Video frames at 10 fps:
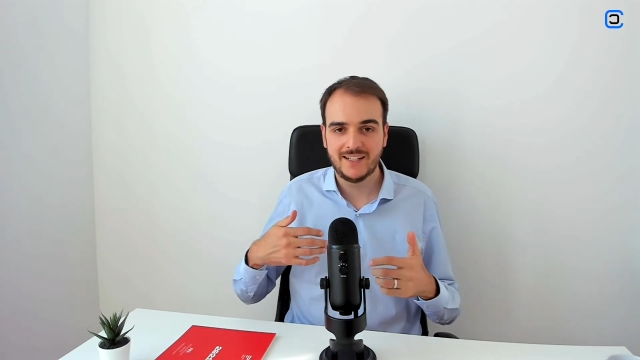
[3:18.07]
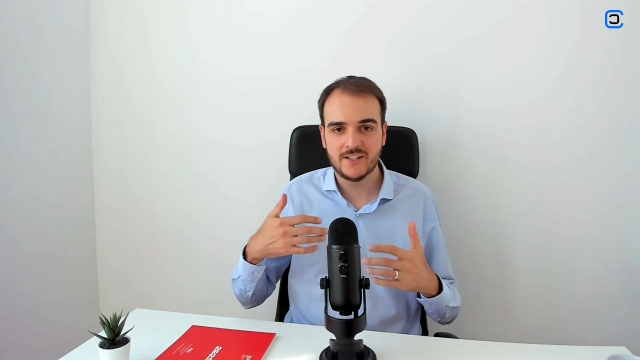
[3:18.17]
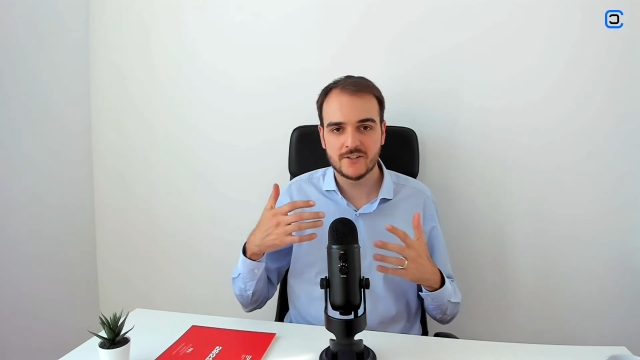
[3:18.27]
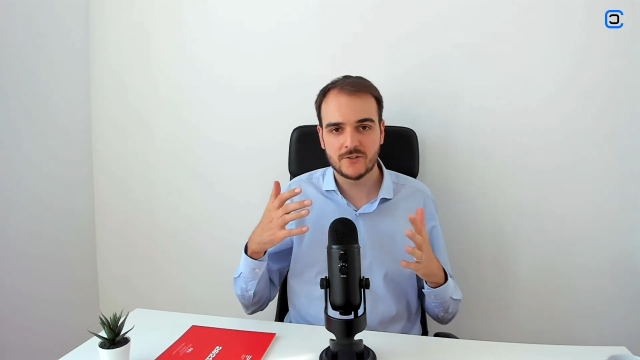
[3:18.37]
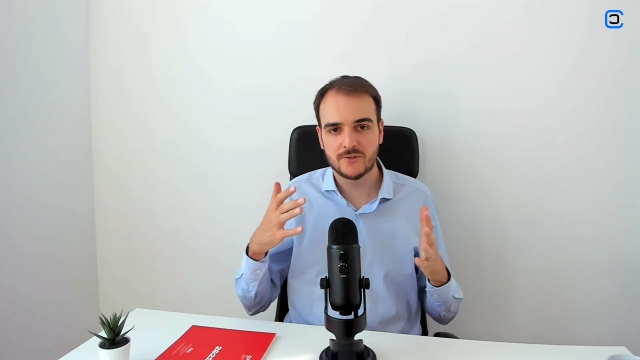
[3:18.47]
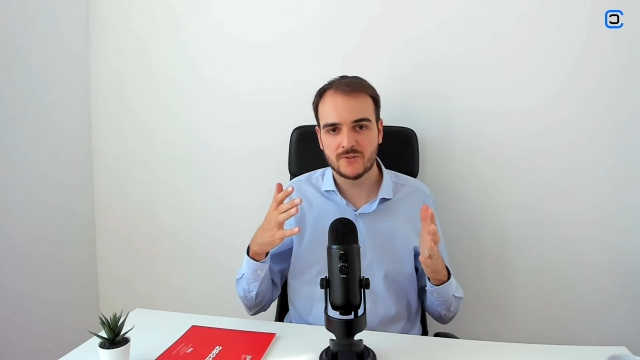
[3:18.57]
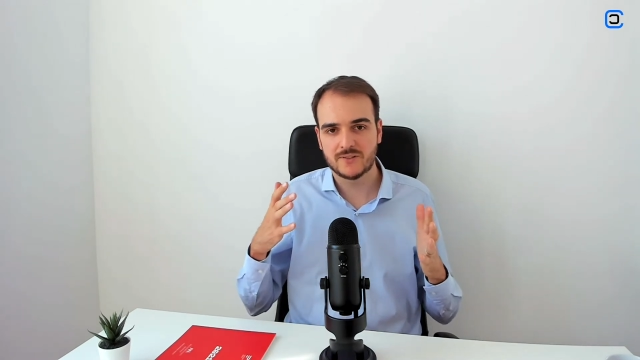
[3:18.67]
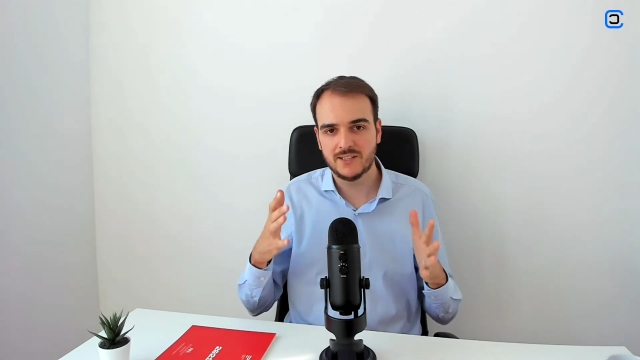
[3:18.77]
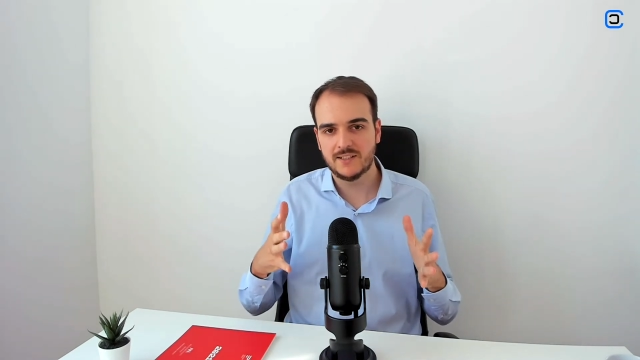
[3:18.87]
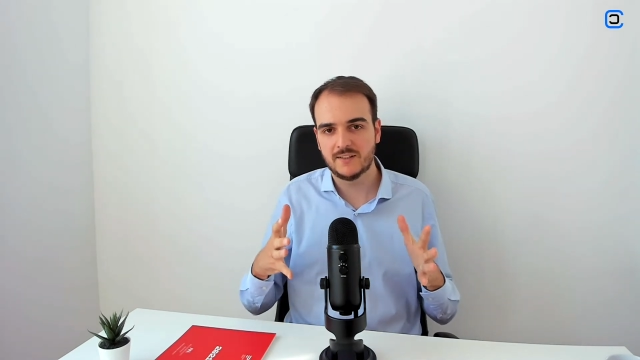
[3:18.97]
Leaders who
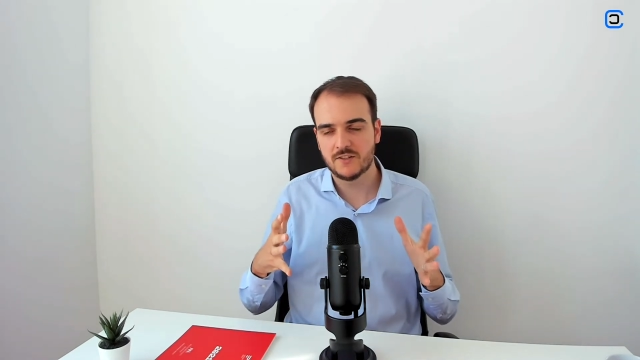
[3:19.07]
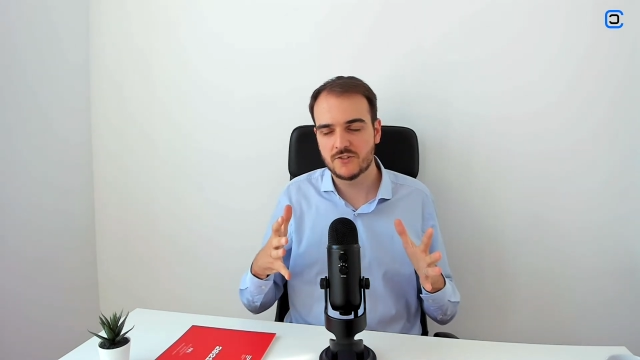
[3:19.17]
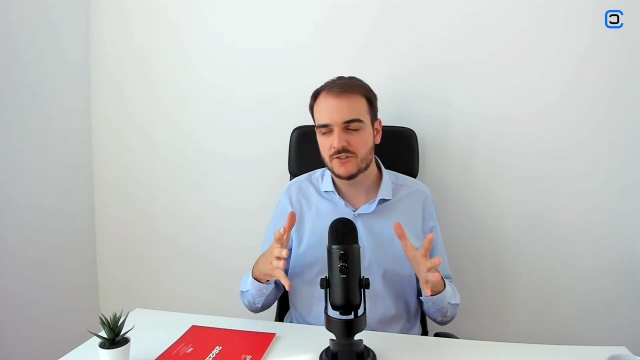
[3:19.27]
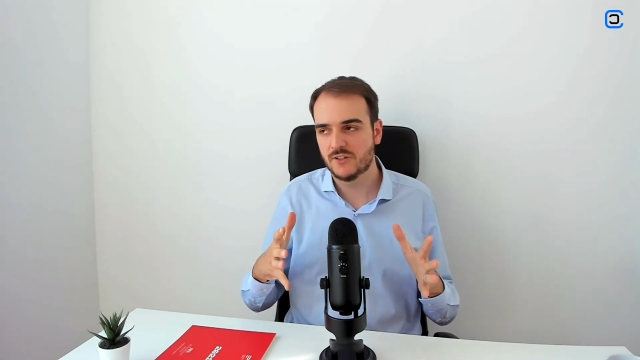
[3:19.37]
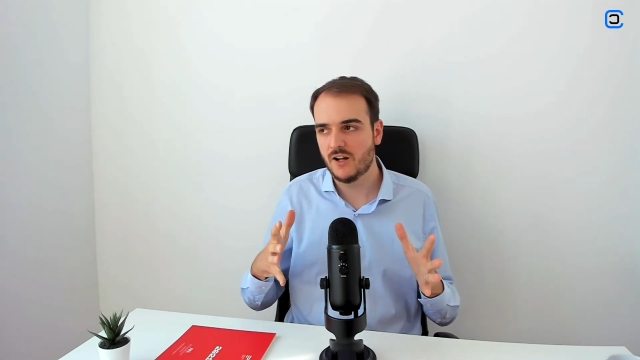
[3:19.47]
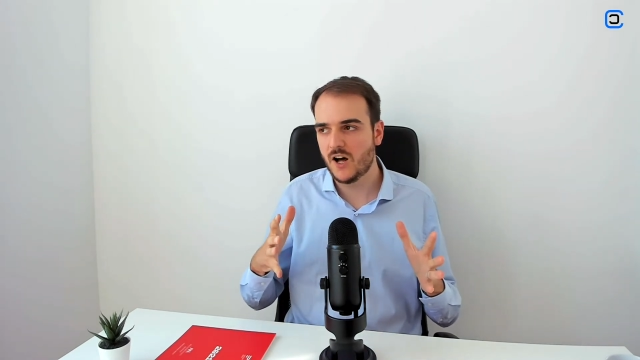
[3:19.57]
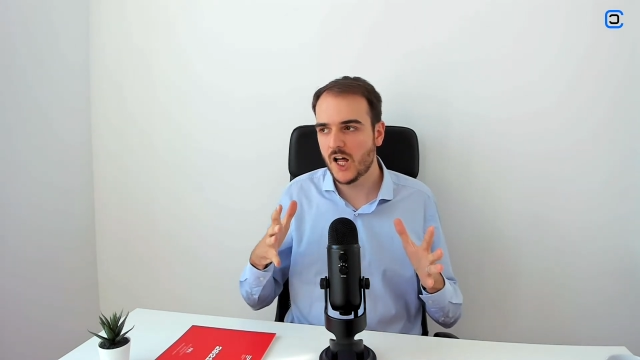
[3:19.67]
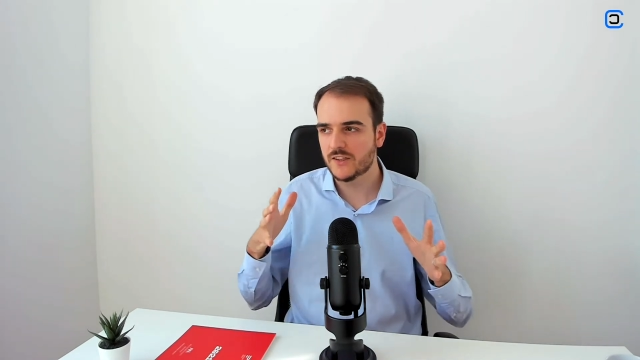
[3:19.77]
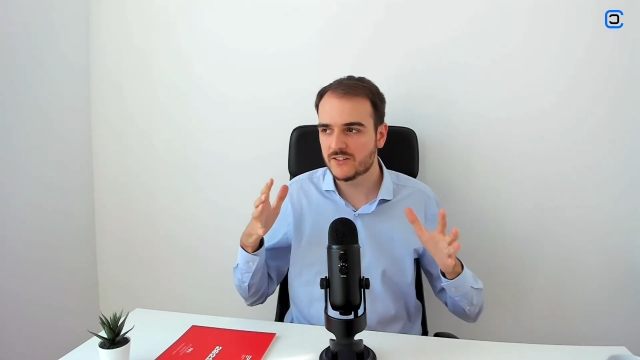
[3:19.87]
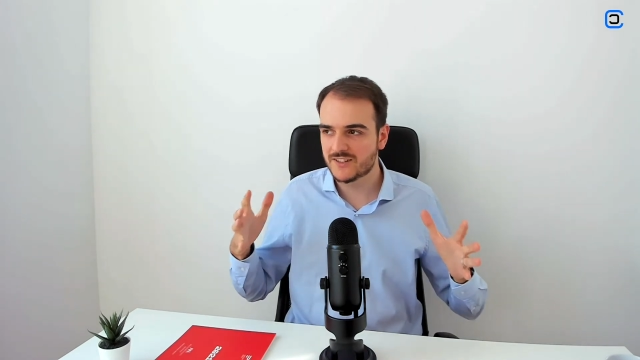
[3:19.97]
succeed in digital
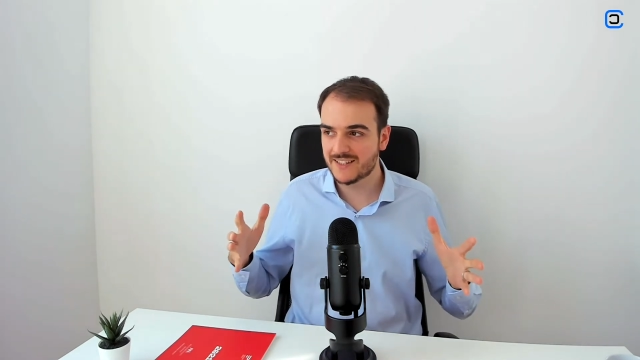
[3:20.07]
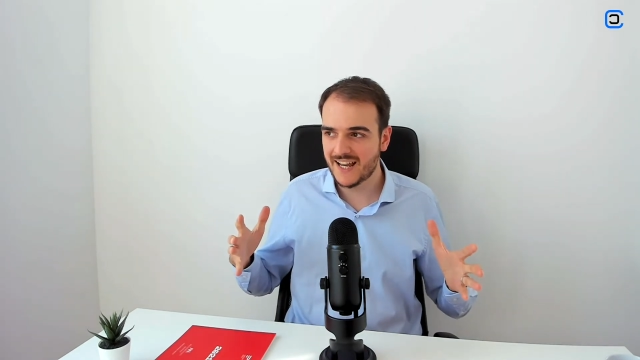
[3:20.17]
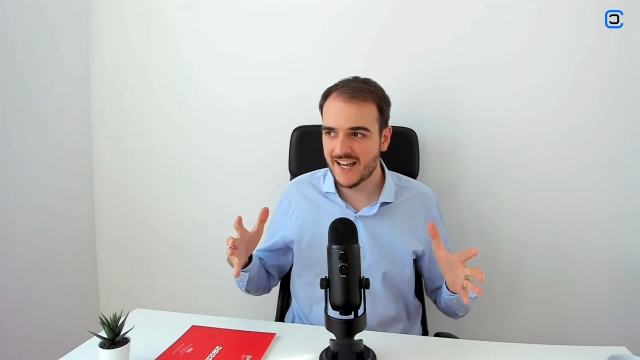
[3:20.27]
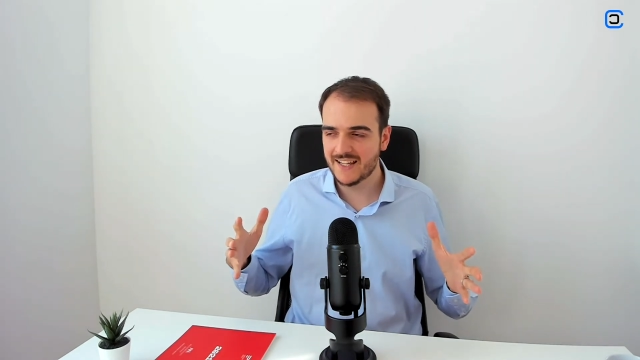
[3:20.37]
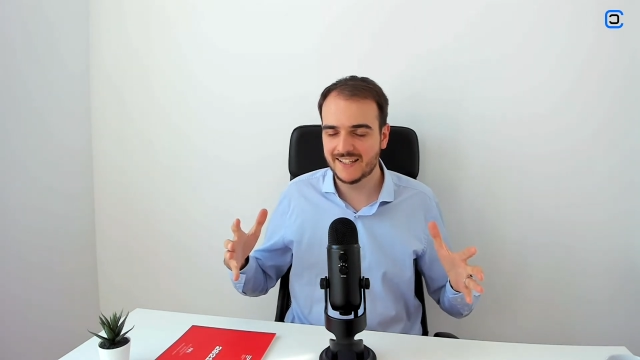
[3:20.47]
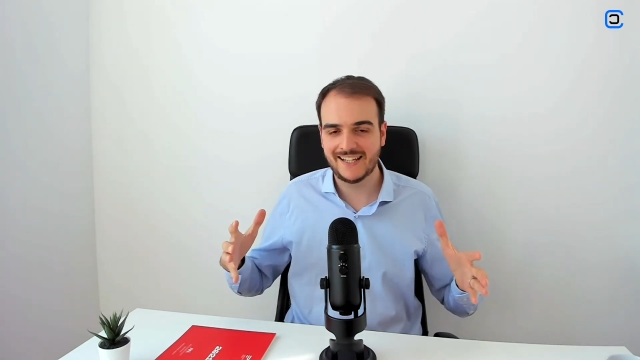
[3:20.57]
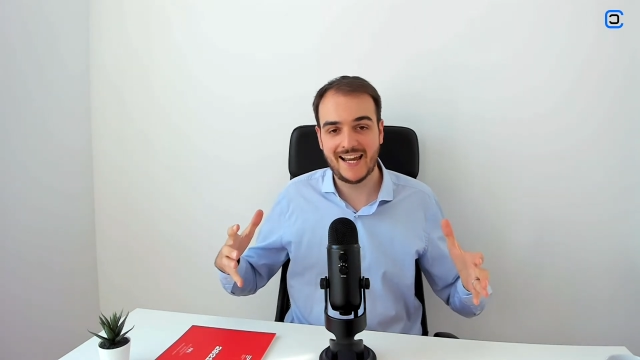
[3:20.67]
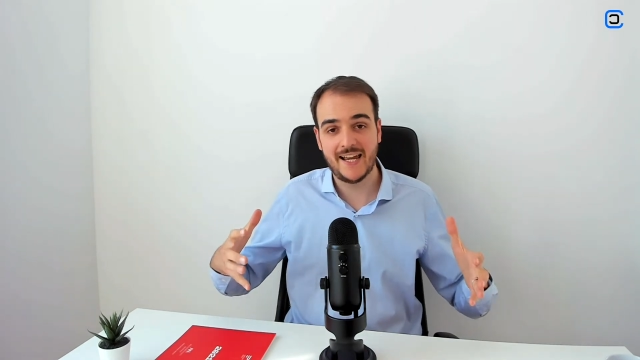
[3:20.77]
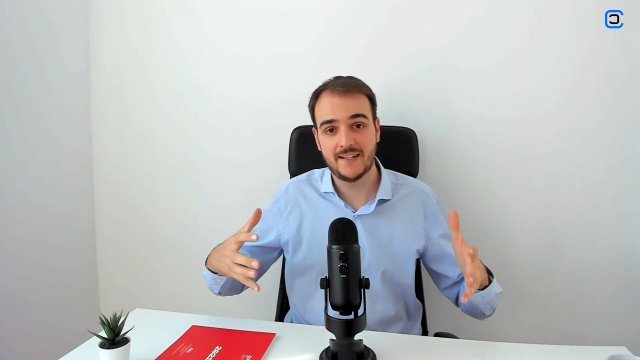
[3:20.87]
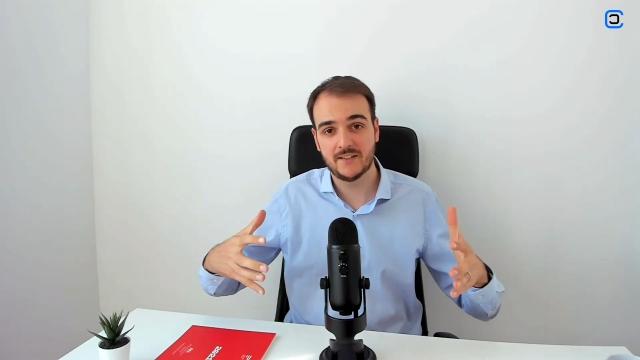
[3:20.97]
understand
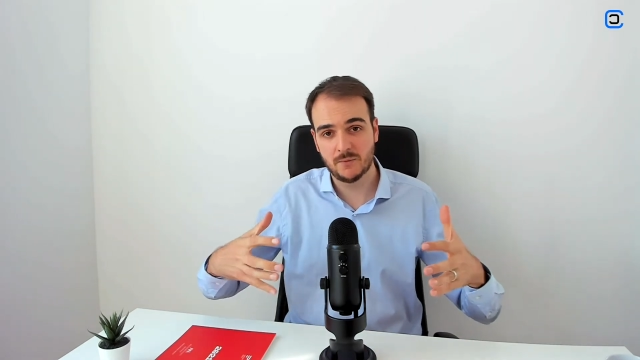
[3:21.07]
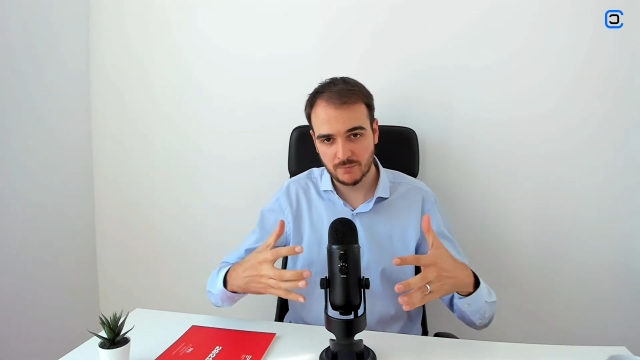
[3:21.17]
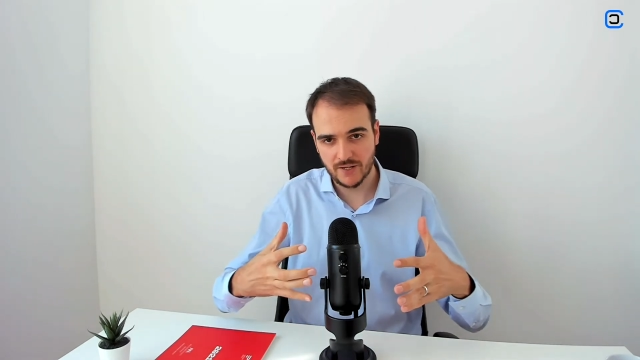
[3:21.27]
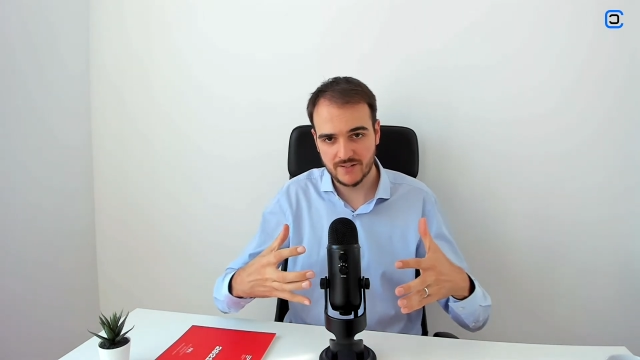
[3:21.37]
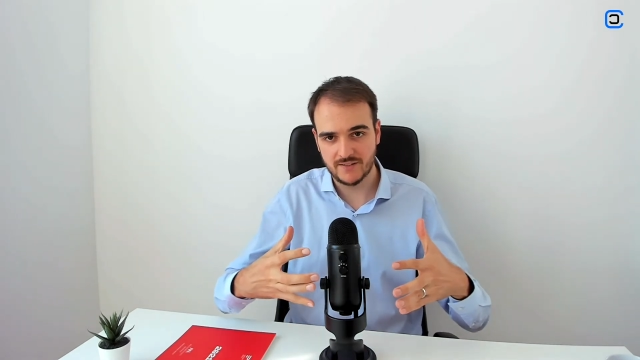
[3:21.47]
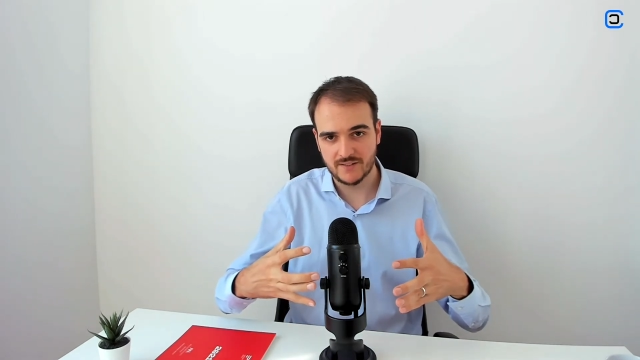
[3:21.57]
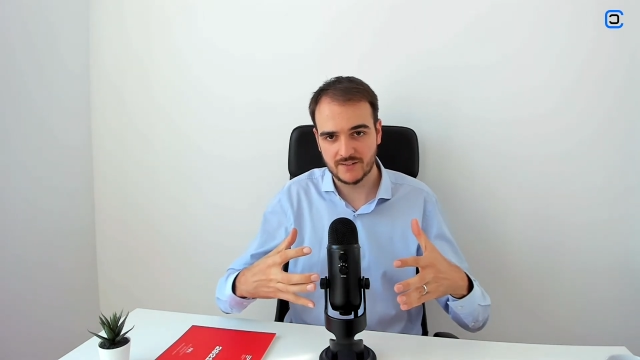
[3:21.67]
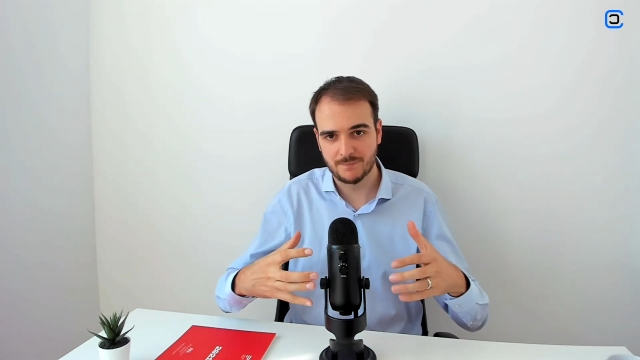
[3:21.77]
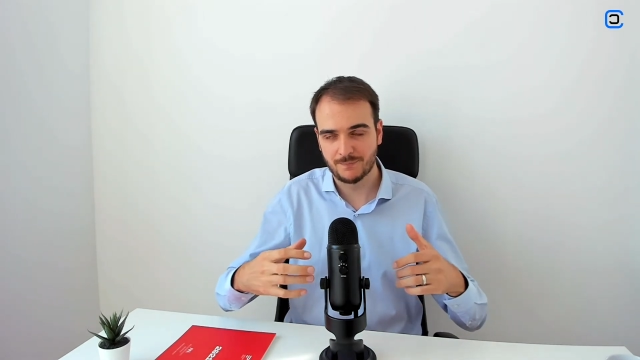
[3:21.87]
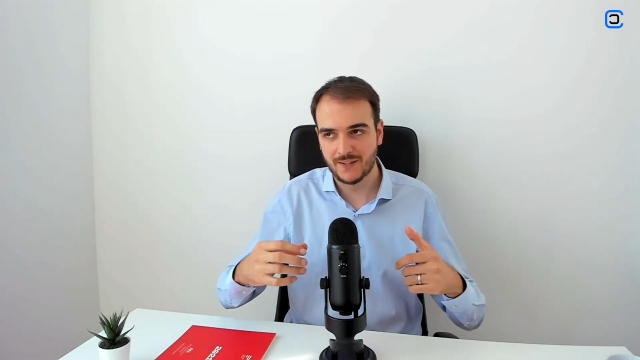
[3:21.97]
and embrace
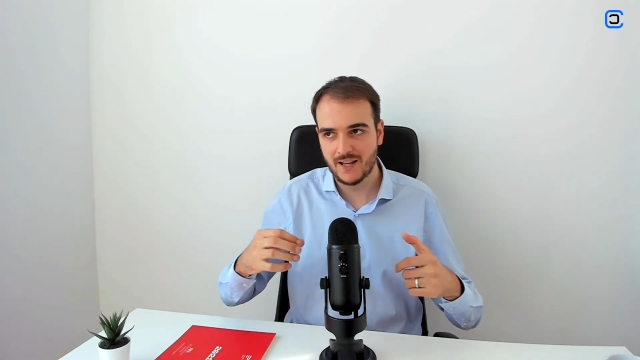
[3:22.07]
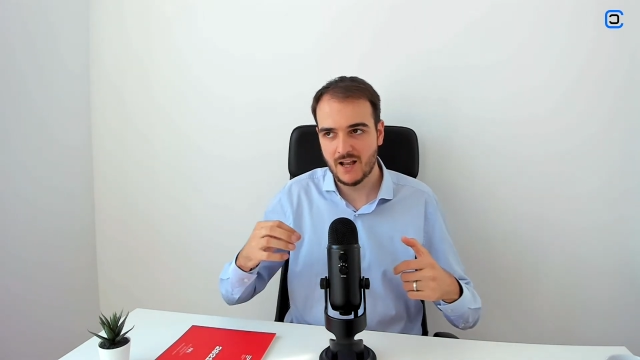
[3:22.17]
this.